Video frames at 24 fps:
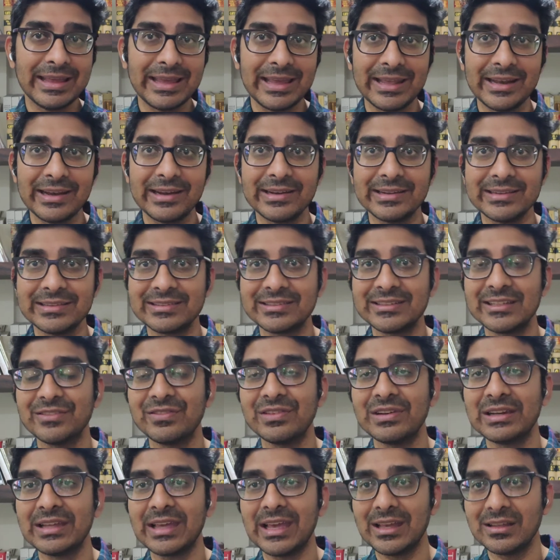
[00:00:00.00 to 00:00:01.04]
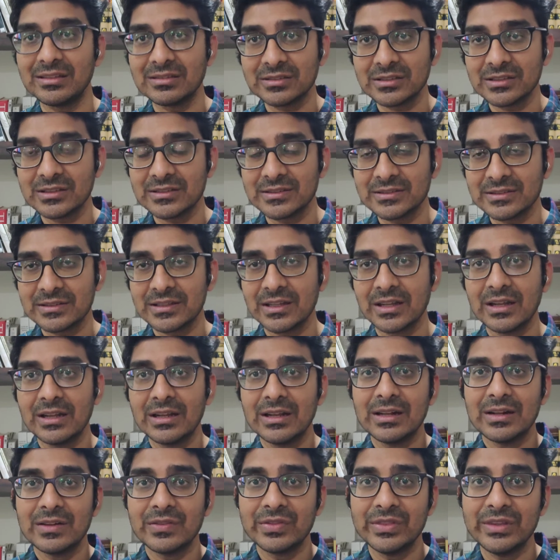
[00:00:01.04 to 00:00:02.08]
in civil cases.
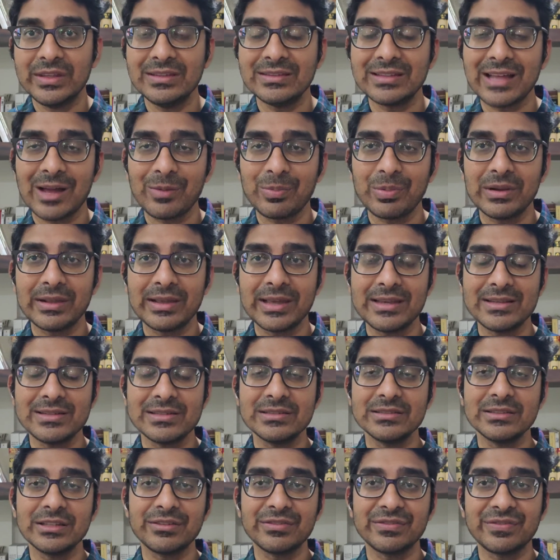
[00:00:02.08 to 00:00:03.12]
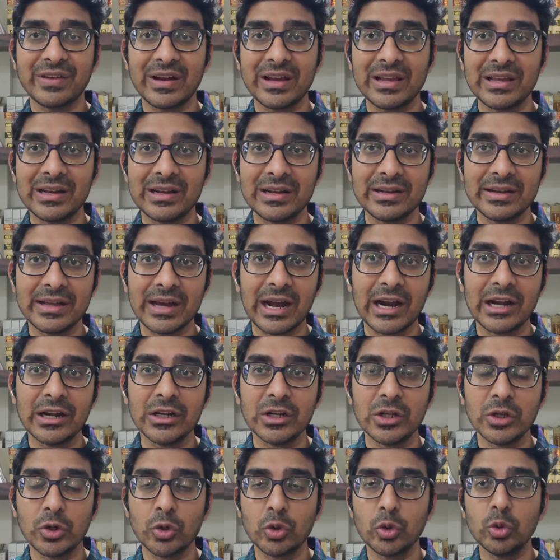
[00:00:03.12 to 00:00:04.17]
These applications are filed
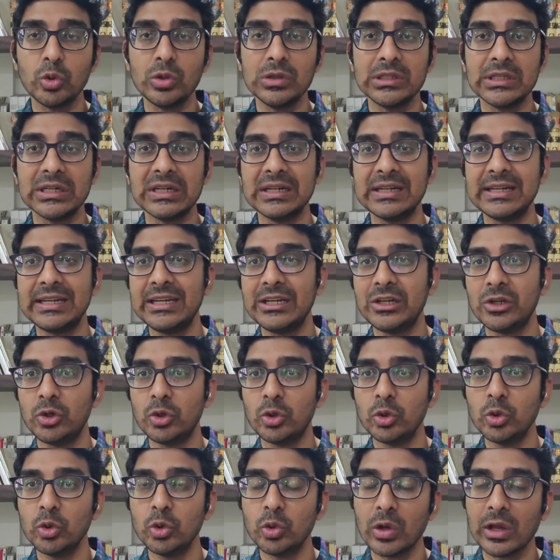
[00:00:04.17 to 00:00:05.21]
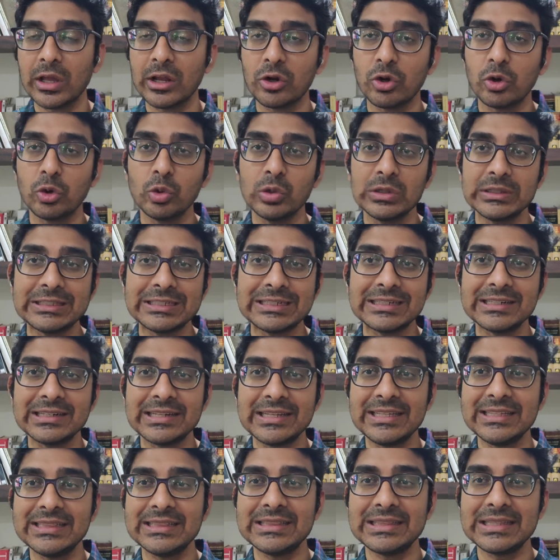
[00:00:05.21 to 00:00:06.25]
under Rule 32 and Rule
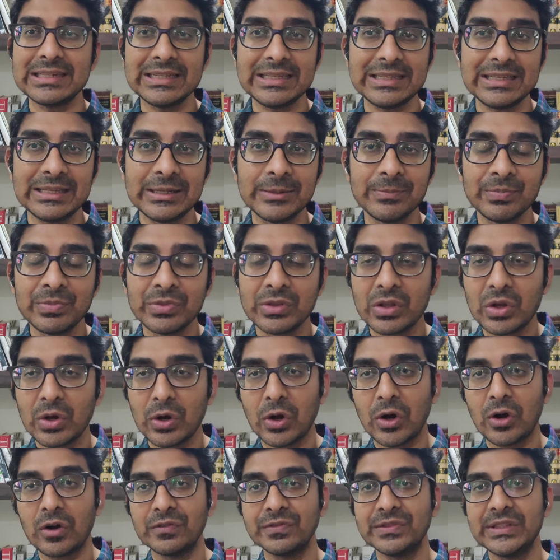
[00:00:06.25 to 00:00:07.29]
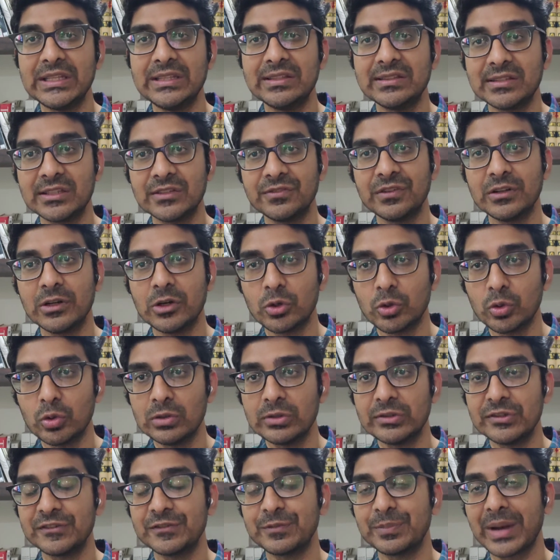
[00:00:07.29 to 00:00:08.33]
33 of the Civil
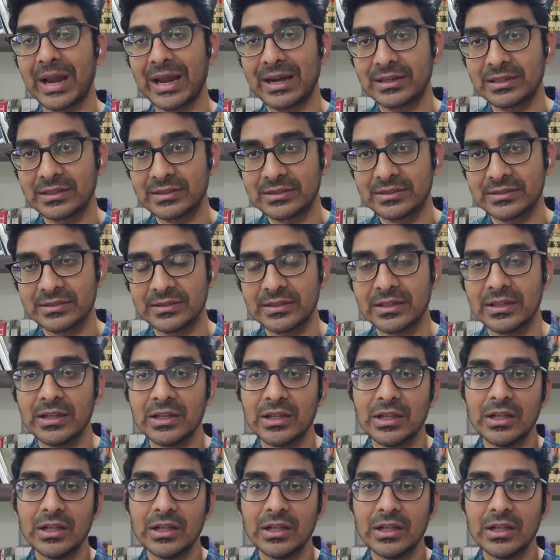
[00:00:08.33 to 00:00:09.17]
Rules of Practice.